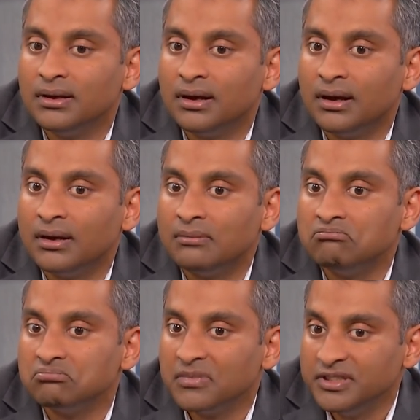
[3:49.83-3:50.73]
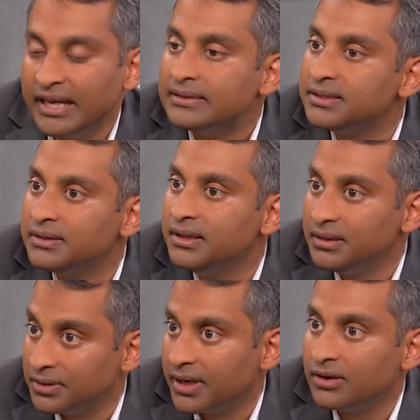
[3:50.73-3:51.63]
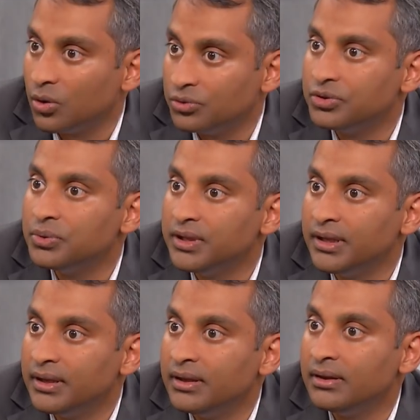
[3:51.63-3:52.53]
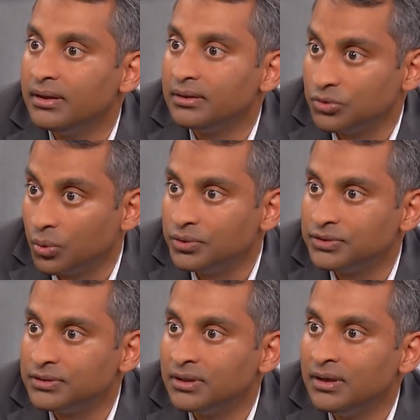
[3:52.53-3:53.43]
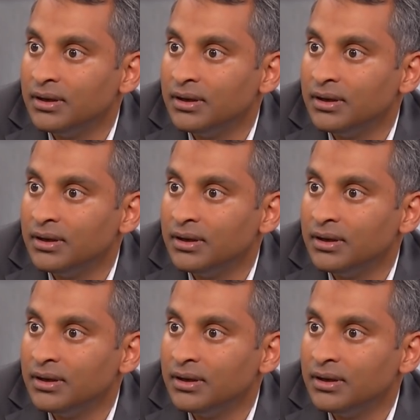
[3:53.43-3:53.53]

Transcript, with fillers: Okay. Um, sensing the threat closer to the source